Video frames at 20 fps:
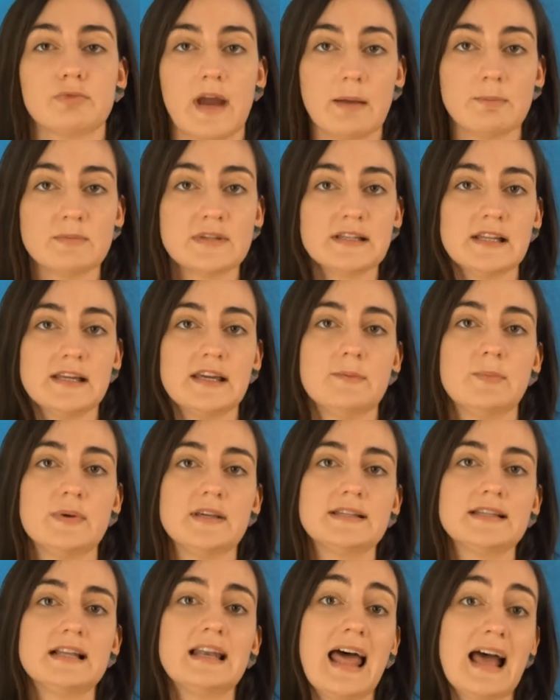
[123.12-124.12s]
REM sleep
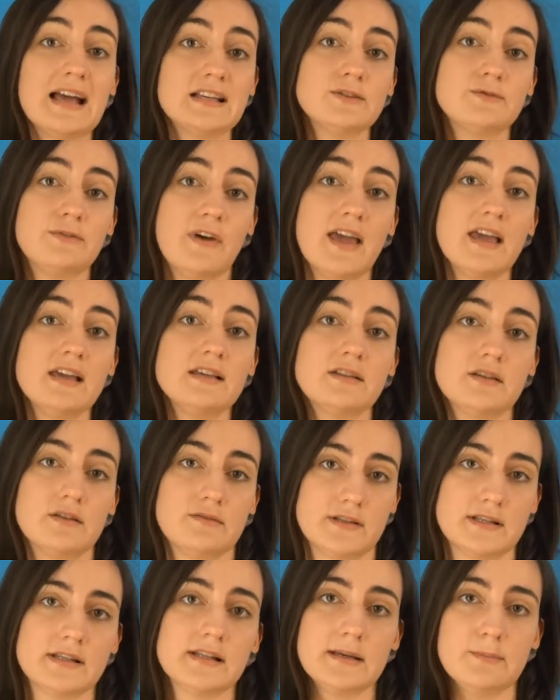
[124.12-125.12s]
is the last phase of
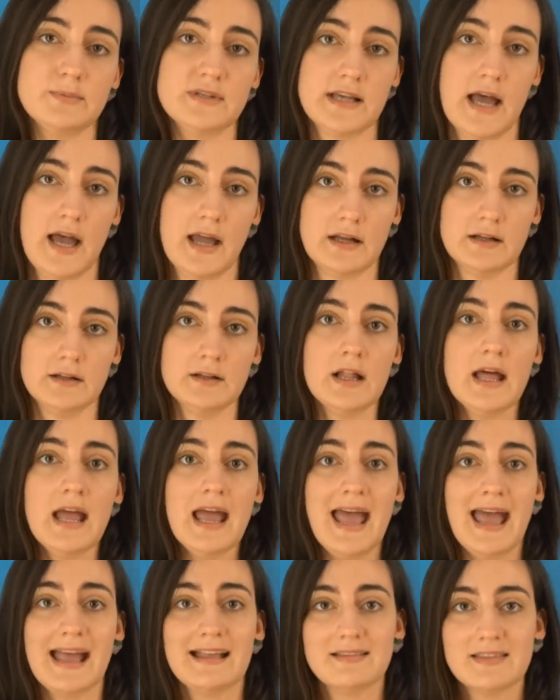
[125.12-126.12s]
a sleep cycle,
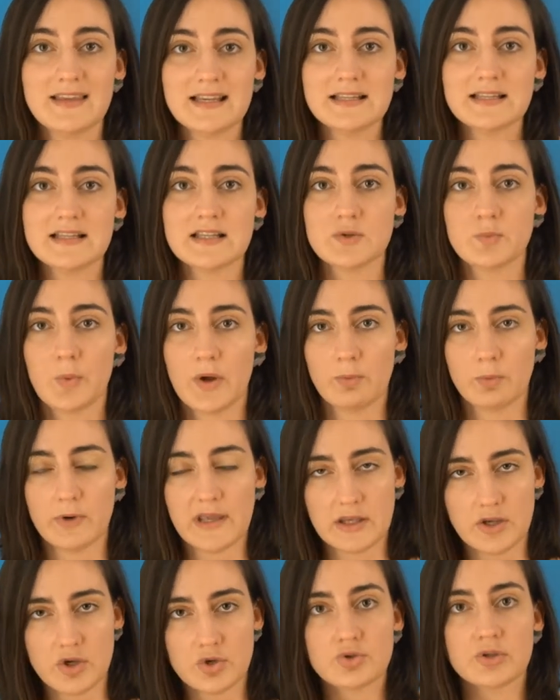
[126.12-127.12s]
and this is when we
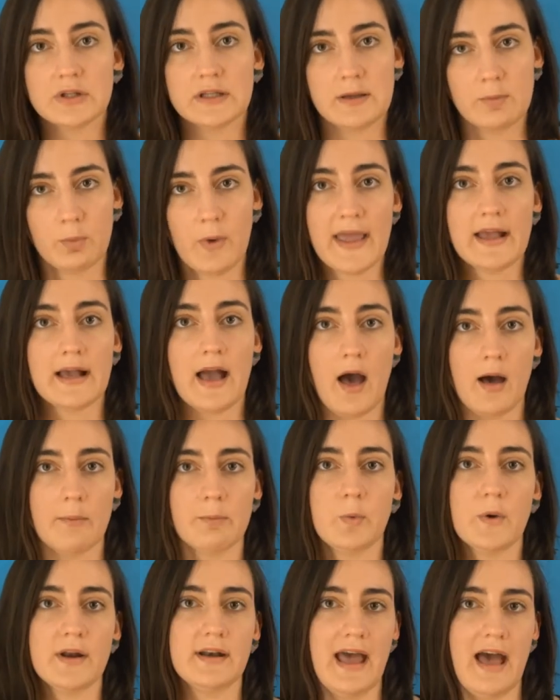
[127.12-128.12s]
usually wake
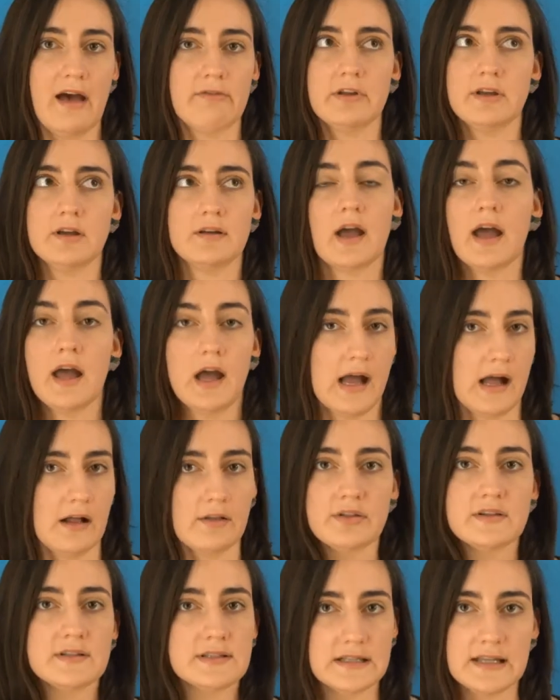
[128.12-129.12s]
up when having a
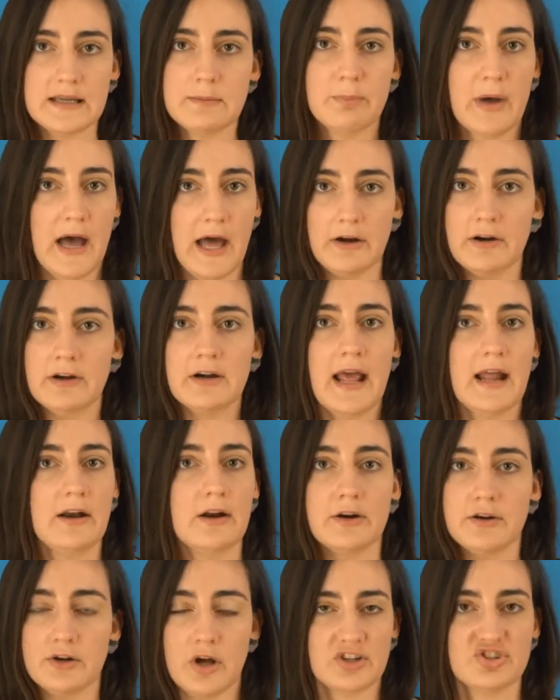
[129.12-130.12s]
healthy sleep pattern and
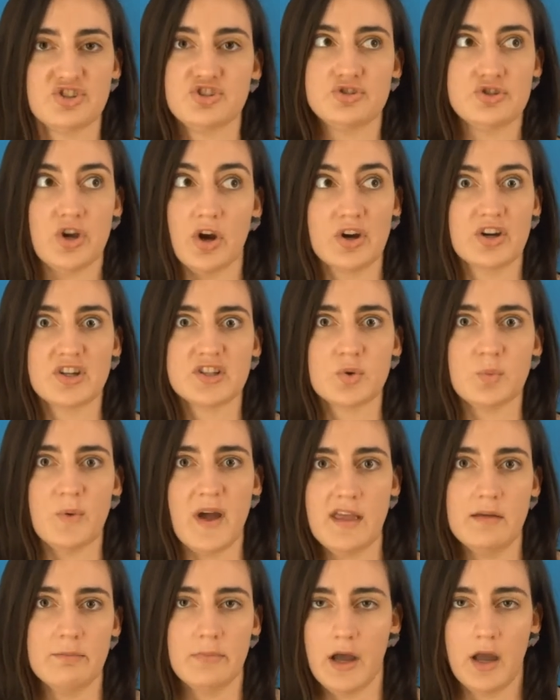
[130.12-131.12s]
are not jerked
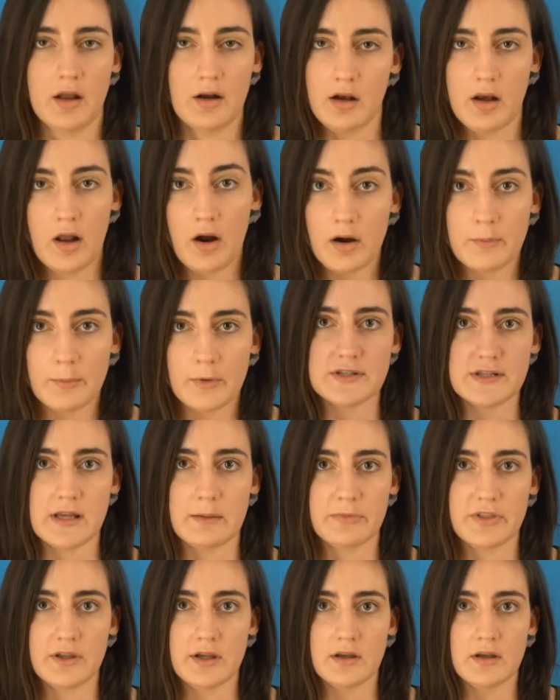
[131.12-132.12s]
away by an alarm or
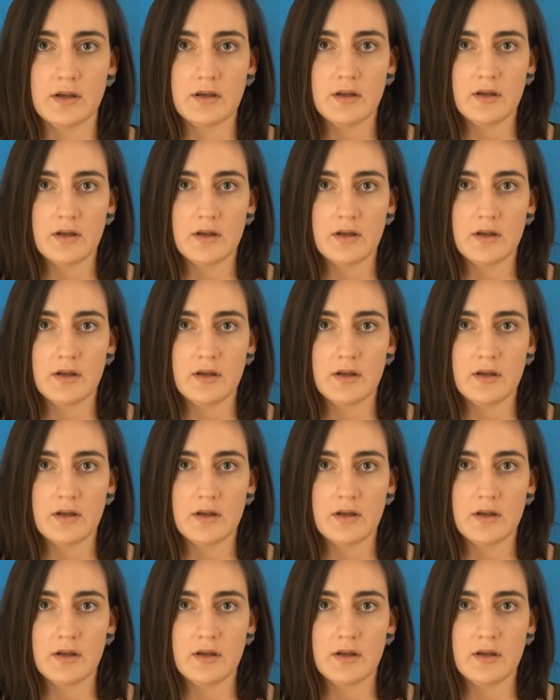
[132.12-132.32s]
something.